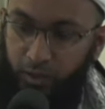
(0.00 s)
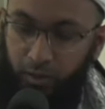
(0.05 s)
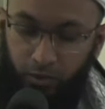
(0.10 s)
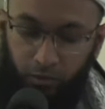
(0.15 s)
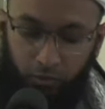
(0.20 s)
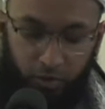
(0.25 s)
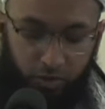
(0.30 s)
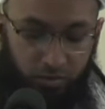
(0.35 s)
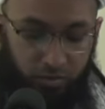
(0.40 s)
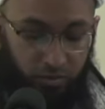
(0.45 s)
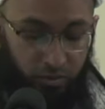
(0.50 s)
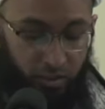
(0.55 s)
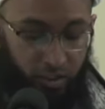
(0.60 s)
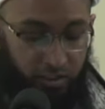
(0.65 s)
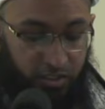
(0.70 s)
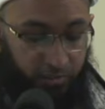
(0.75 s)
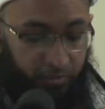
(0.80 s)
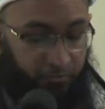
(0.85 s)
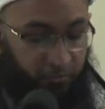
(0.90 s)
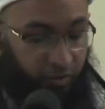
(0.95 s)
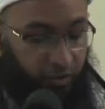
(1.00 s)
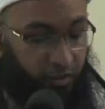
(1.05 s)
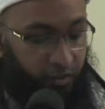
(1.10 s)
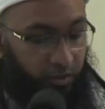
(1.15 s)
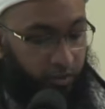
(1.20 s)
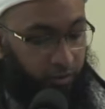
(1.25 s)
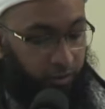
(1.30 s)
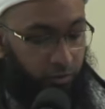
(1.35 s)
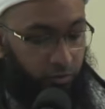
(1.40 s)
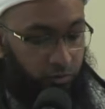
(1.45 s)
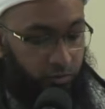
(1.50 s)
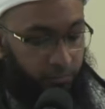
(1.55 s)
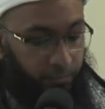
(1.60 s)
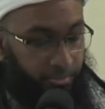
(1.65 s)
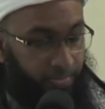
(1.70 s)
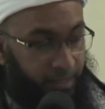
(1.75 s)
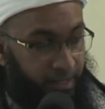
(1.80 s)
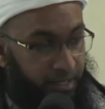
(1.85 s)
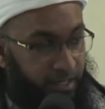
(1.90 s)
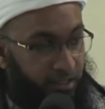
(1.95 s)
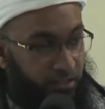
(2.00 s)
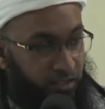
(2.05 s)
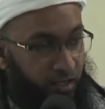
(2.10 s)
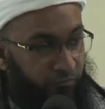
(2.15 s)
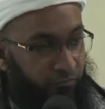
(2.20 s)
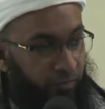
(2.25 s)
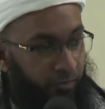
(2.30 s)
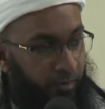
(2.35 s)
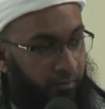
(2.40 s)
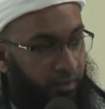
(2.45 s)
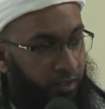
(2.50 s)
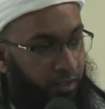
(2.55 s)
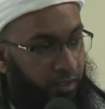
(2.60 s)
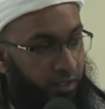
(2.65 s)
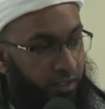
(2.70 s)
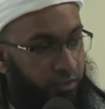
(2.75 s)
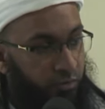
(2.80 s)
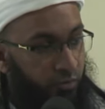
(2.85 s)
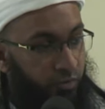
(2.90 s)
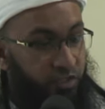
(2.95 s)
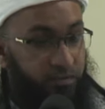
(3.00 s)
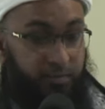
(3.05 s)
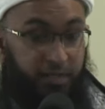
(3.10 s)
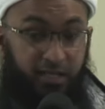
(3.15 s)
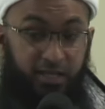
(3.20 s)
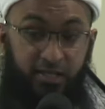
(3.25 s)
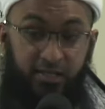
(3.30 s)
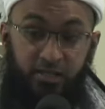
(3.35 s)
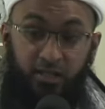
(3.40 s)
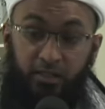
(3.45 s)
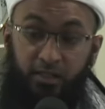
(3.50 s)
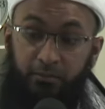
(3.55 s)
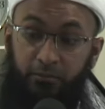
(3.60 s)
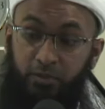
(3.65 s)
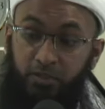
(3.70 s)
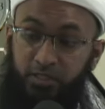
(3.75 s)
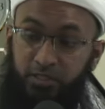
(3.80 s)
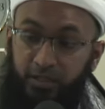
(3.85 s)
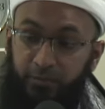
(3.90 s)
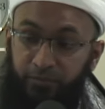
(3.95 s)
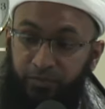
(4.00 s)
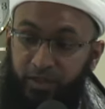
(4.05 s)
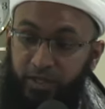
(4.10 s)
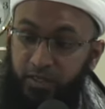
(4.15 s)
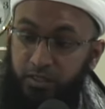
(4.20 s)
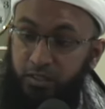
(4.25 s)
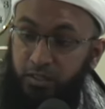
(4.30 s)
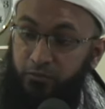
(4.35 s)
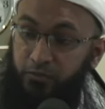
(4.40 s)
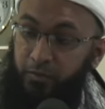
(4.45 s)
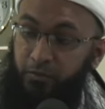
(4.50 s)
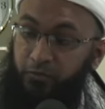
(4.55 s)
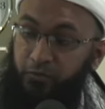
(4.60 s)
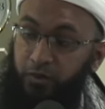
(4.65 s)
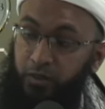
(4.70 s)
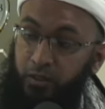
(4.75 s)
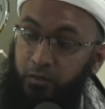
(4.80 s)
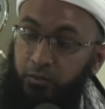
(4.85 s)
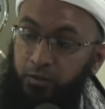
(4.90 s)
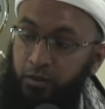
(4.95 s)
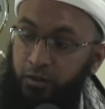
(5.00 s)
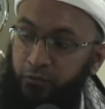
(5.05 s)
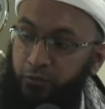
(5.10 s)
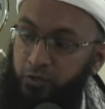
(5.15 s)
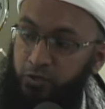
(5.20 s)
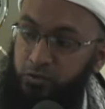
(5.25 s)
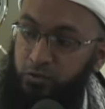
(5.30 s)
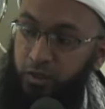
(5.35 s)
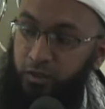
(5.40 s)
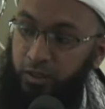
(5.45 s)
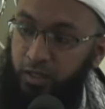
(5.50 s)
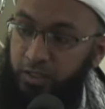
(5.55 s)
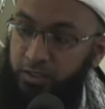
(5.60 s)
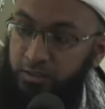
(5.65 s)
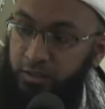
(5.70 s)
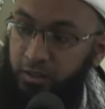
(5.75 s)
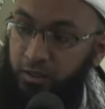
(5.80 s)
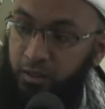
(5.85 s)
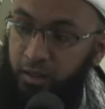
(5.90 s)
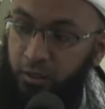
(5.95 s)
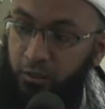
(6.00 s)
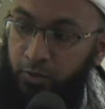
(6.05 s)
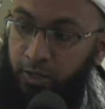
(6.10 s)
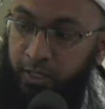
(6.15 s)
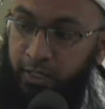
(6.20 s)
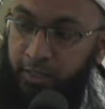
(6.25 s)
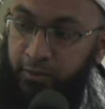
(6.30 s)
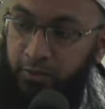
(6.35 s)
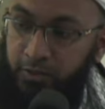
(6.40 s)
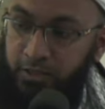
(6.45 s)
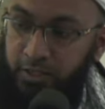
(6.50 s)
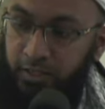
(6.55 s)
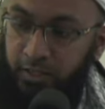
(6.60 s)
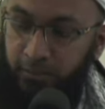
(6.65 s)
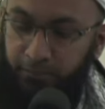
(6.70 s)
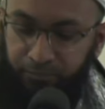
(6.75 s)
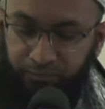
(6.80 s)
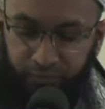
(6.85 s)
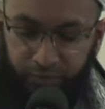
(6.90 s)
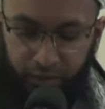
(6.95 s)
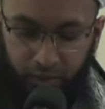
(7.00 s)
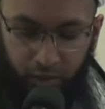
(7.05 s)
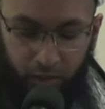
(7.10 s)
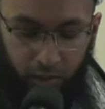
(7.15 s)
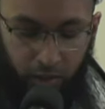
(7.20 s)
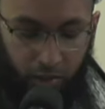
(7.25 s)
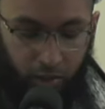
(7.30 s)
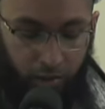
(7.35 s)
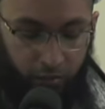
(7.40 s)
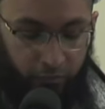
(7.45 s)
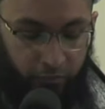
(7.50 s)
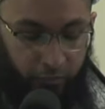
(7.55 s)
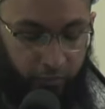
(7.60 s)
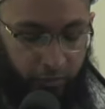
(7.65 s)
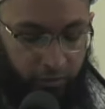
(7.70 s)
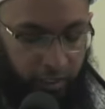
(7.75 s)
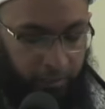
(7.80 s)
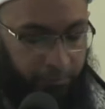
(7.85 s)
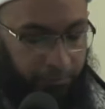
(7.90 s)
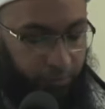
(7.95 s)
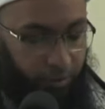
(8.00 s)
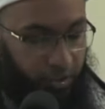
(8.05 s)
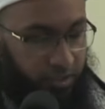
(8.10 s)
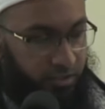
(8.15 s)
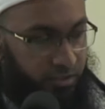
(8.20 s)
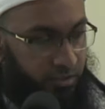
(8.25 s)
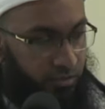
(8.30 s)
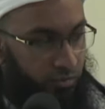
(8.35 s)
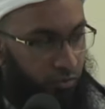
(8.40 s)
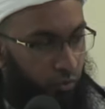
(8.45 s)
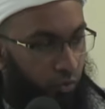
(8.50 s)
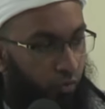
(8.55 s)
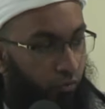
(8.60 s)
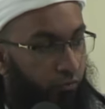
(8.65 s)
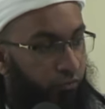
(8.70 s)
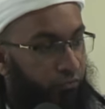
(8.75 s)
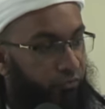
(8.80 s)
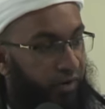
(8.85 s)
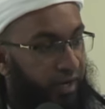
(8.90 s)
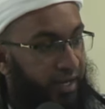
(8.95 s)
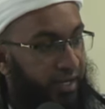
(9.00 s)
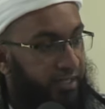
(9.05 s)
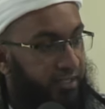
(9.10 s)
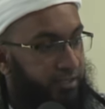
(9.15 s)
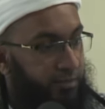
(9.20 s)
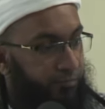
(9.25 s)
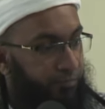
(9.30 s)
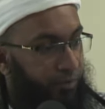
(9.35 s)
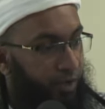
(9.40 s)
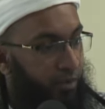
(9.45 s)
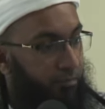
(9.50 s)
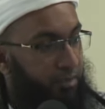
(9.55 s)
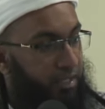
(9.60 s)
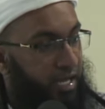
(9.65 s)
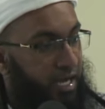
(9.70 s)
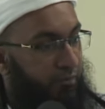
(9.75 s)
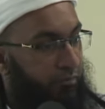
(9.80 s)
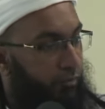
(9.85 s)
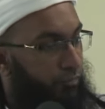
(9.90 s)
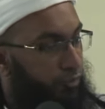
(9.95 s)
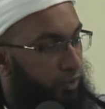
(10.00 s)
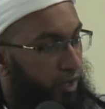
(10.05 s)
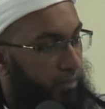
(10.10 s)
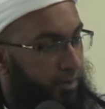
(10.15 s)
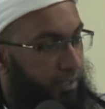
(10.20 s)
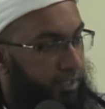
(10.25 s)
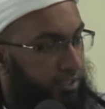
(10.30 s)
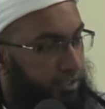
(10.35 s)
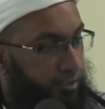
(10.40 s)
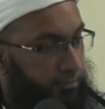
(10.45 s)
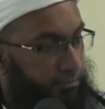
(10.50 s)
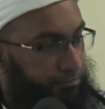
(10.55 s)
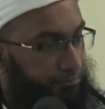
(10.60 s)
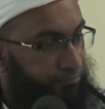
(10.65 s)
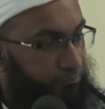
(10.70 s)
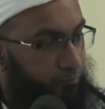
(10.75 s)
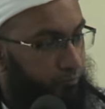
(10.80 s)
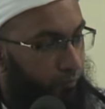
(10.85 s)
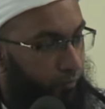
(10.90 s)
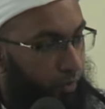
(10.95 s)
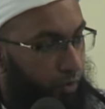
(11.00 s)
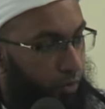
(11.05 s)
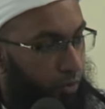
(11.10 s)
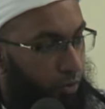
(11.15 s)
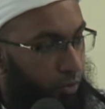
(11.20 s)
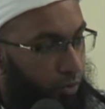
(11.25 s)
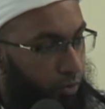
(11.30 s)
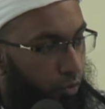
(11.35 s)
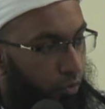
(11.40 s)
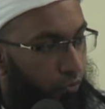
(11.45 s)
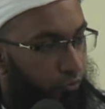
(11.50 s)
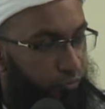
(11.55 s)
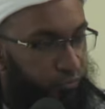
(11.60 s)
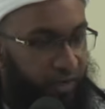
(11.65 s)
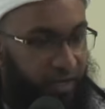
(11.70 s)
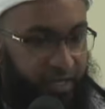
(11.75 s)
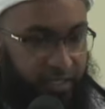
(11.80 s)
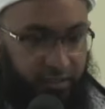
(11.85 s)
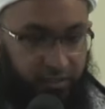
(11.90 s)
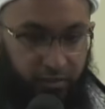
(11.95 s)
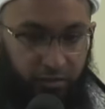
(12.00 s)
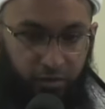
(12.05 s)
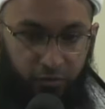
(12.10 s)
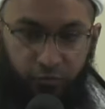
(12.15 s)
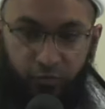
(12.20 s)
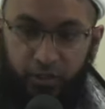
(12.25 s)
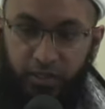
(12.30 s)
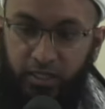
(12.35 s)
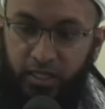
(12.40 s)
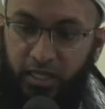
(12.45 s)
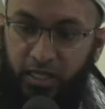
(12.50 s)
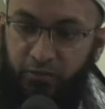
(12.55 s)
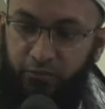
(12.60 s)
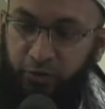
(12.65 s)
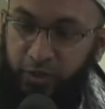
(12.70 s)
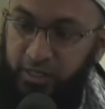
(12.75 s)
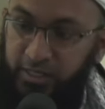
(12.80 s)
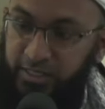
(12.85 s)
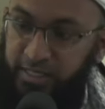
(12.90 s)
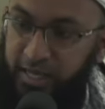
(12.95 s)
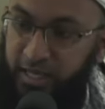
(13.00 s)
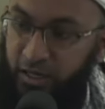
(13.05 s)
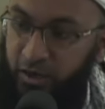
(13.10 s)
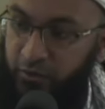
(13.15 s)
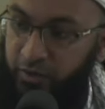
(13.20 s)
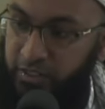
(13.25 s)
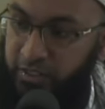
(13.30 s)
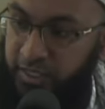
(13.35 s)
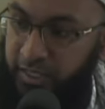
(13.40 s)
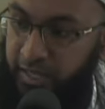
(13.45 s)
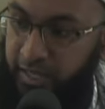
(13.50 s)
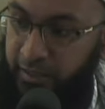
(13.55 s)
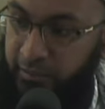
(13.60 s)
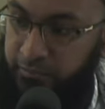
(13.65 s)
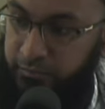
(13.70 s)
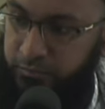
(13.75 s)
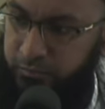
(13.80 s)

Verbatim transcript: Rasulullah further continued, he is not from among us, which means he is not a Muslim, he is not from the follower of Rasulullah sallallahu wasallam. That person who fights on behalf of tribalism, who fight for the, for the sake of his clan,